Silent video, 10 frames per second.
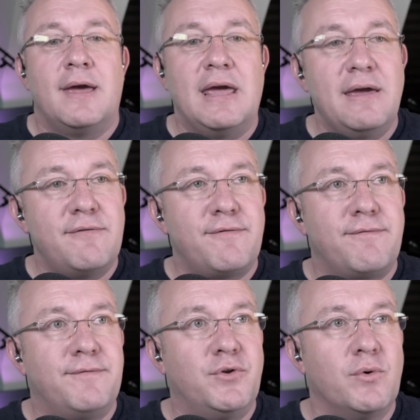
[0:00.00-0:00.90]

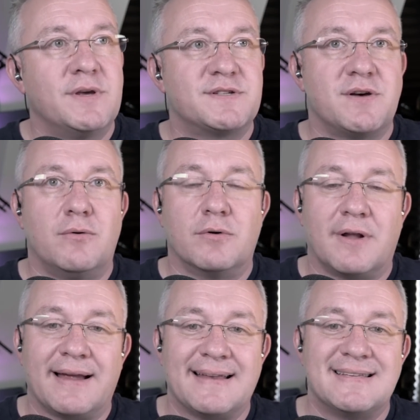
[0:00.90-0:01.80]
If doing so would
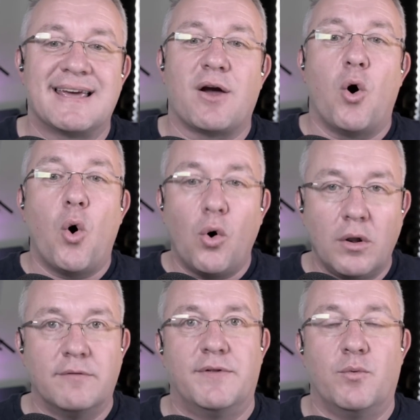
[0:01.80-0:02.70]
likely take
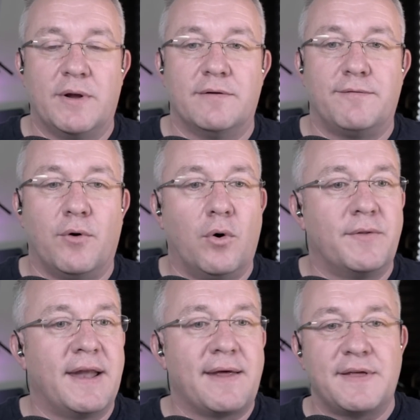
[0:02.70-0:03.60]
all of the windfall,
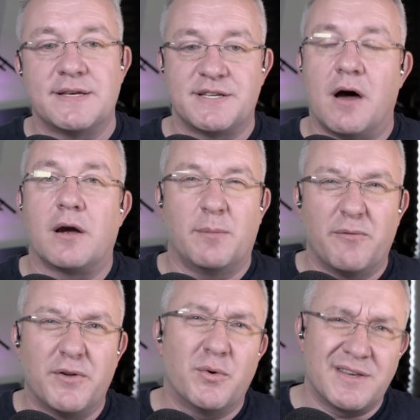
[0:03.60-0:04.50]
then I think there's an
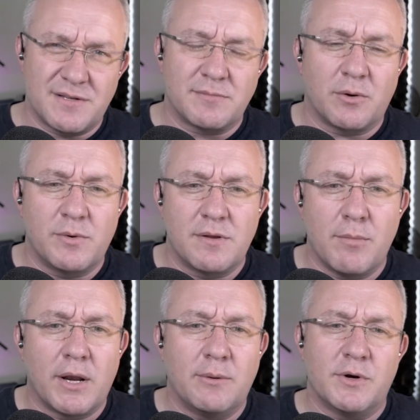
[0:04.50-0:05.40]
argument for doing something with the
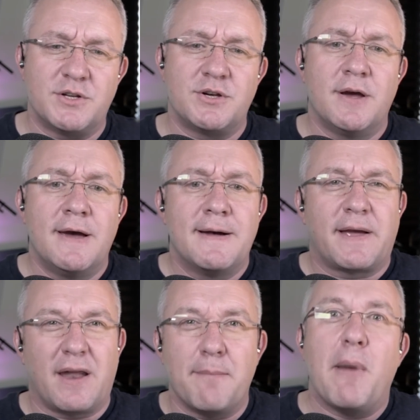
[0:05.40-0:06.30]
money which
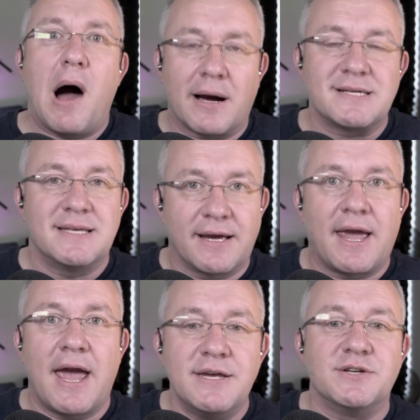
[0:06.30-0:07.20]
kind of marks the
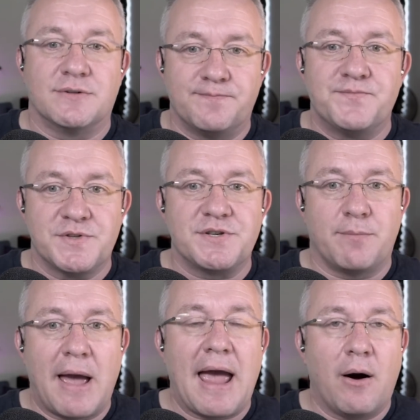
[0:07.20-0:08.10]
occasion
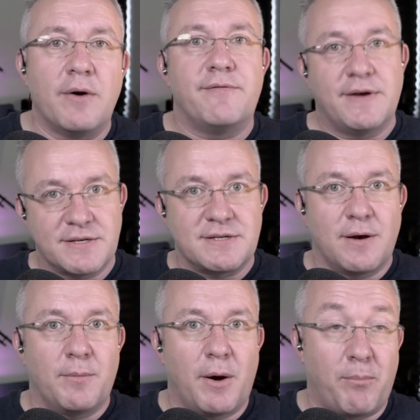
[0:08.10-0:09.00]
somehow, if it's
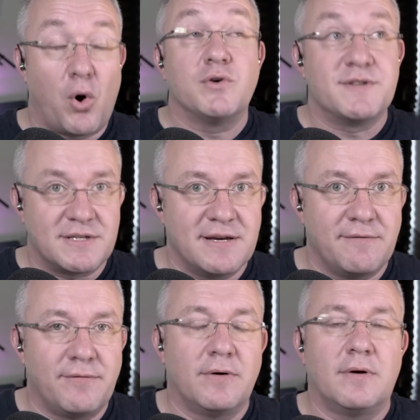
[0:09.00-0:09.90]
a
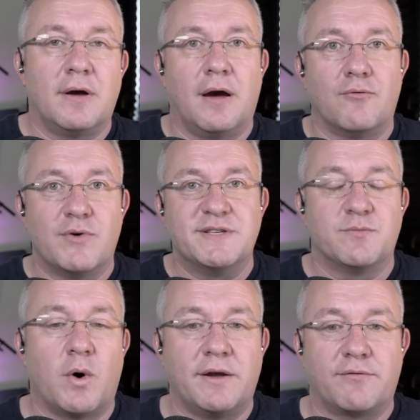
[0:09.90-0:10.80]
positive
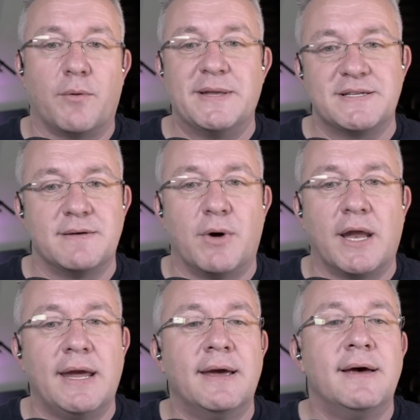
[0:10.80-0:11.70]
reason why you've come into the
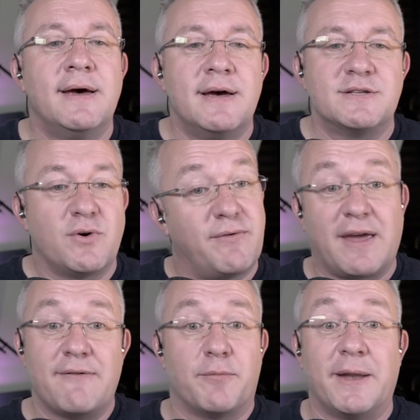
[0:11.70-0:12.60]
money. So if it
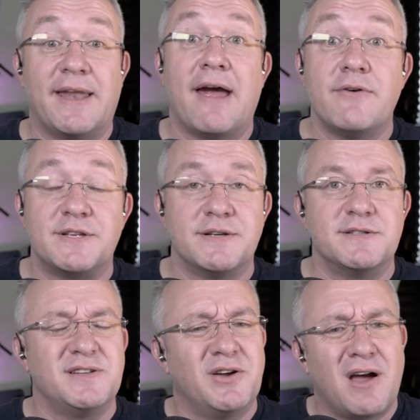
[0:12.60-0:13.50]
came from an
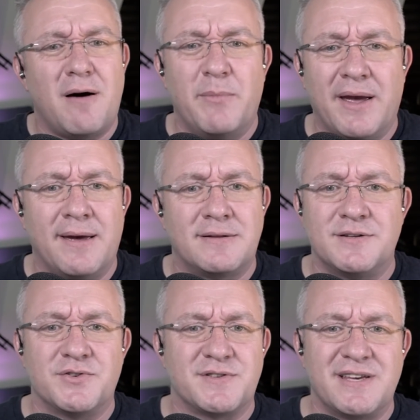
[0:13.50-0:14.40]
inheritance and you can't bear
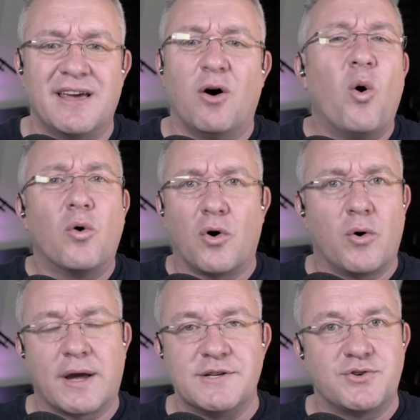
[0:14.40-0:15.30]
to just see it all
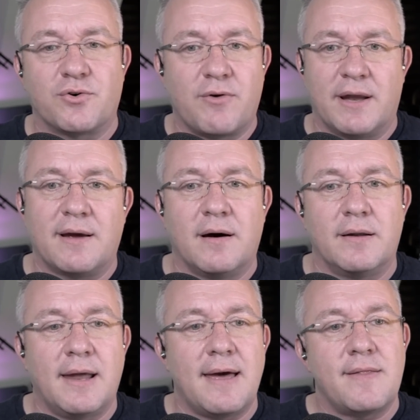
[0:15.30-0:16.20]
go against your credit
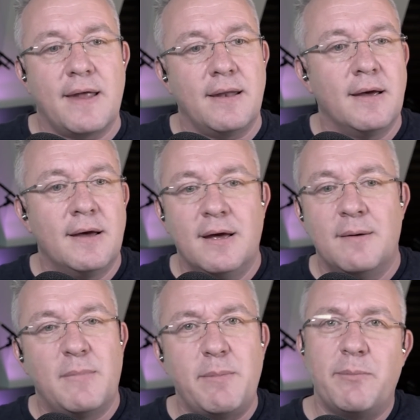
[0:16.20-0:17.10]
card debt, then
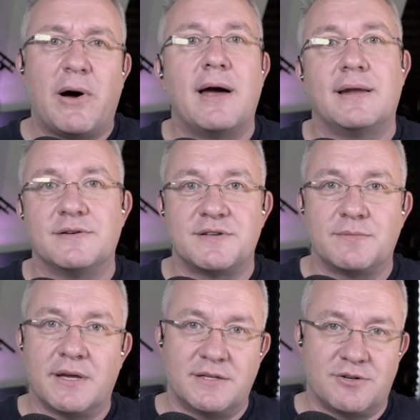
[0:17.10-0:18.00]
maybe buy a little
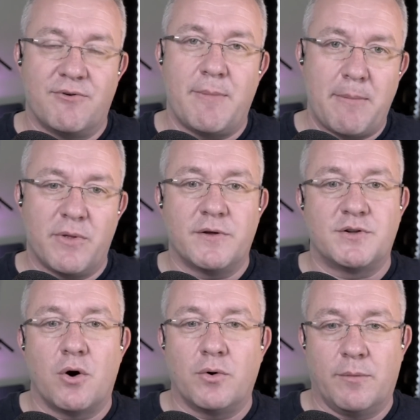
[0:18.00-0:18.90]
something to remember the
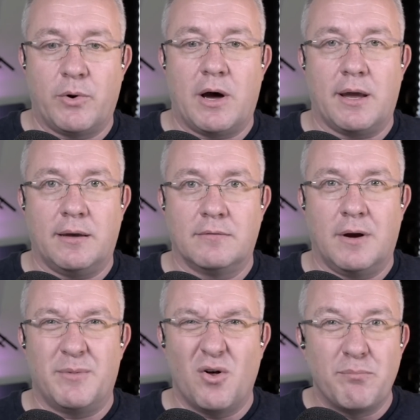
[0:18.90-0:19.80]
donor by,
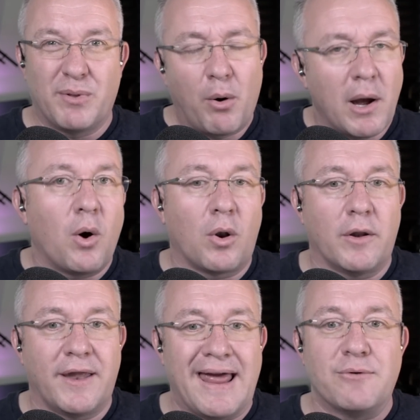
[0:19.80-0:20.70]
right? But don't blow it all
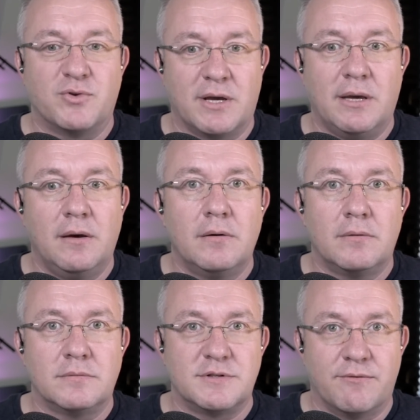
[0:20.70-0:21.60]
on an Audi
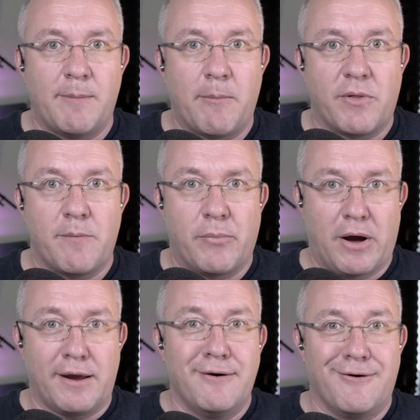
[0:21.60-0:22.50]
to remember them
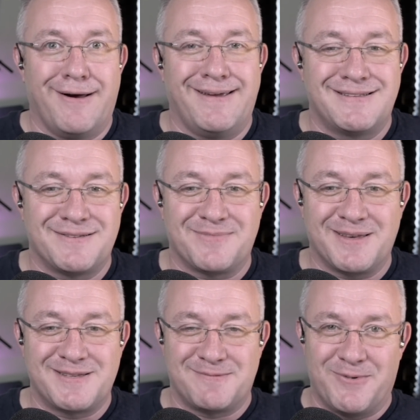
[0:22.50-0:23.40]
by, right?
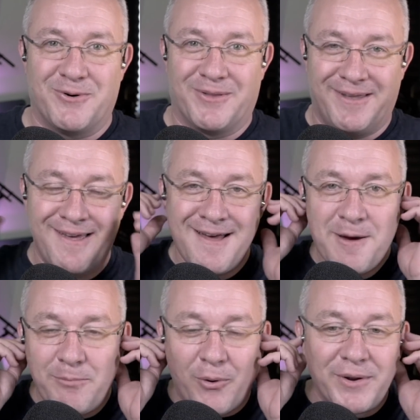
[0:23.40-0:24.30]
Something small and
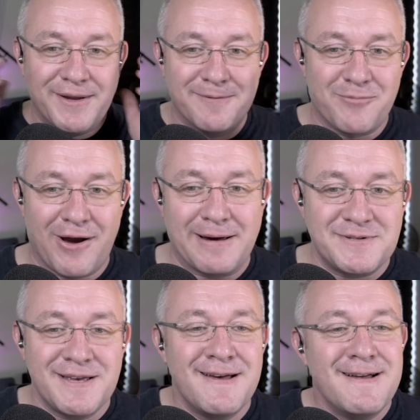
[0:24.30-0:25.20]
poignant, perhaps.